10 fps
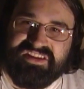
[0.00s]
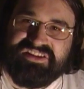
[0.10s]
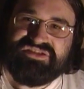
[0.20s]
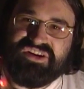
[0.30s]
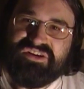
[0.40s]

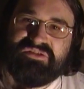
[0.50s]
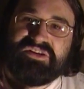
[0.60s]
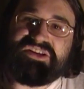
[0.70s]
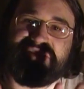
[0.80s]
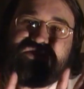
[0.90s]
these
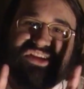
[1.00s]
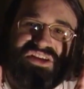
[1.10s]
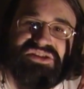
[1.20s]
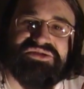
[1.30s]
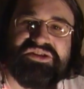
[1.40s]
are
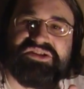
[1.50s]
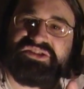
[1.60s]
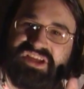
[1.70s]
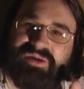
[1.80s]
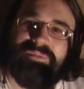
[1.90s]

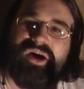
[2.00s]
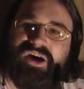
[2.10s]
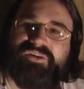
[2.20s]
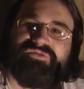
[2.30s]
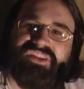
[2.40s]
just some
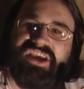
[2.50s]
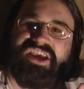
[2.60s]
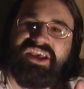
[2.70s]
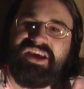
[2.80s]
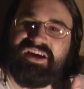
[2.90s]
of
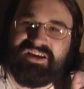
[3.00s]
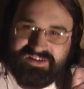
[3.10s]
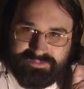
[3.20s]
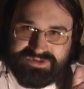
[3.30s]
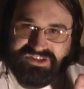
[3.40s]
the
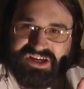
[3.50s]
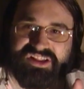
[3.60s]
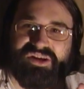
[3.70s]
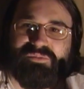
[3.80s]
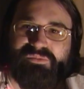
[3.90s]

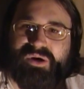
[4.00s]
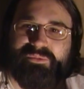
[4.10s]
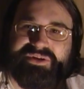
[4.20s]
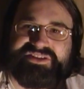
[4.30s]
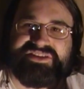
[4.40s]
particular
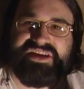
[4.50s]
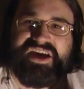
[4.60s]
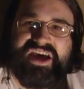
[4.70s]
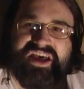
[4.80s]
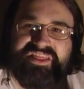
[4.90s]
moments
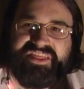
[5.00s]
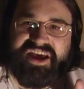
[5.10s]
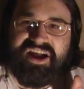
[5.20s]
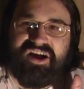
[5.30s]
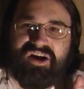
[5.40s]

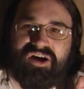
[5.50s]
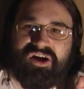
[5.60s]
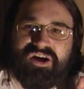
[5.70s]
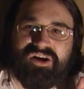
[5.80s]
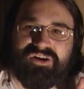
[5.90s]
that
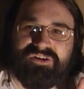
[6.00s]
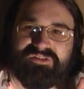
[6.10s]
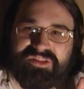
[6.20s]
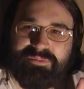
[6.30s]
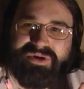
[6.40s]

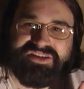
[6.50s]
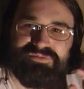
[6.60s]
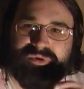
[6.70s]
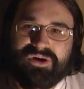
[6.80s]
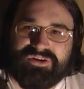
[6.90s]
are the
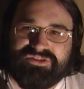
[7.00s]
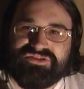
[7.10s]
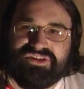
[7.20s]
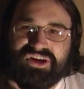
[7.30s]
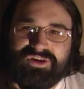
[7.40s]
best
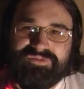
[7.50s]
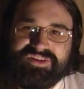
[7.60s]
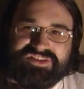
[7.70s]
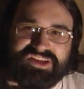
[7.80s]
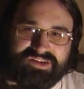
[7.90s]
parts
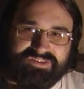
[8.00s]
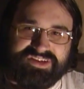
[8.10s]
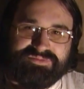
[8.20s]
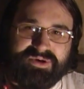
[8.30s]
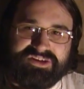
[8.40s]
of this
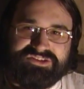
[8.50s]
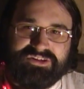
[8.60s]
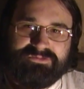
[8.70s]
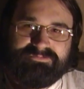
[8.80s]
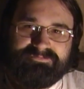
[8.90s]
TV
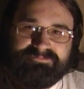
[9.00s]
special.